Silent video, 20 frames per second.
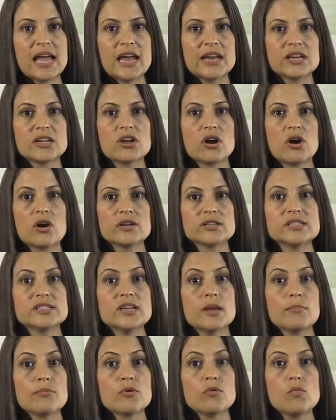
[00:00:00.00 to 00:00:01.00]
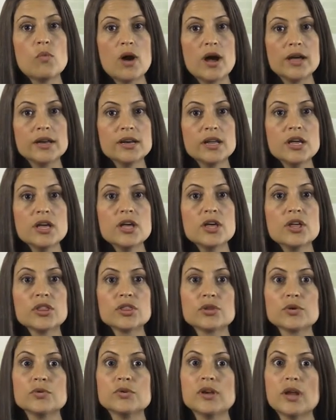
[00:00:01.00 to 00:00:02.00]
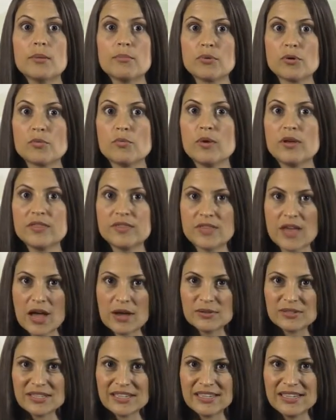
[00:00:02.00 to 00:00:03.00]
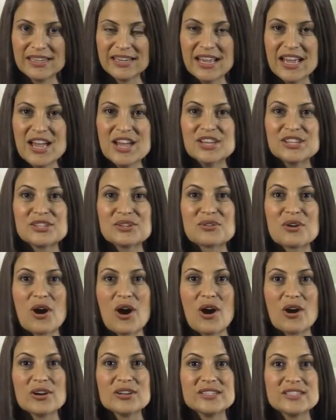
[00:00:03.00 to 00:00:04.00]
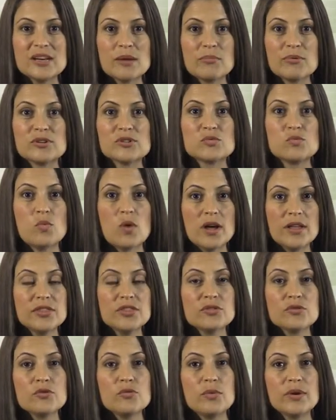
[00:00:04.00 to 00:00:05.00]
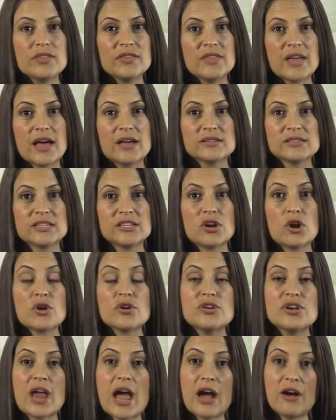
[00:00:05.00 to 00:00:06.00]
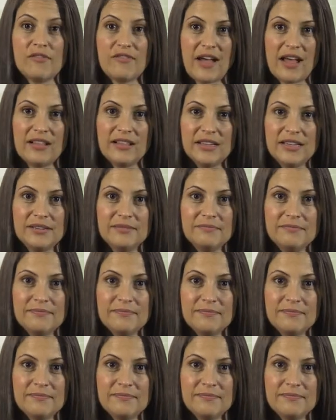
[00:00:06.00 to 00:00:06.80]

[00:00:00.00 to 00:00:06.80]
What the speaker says: added cards number 1 through number 1000, so cards numbers 1 through 1000 are now valid.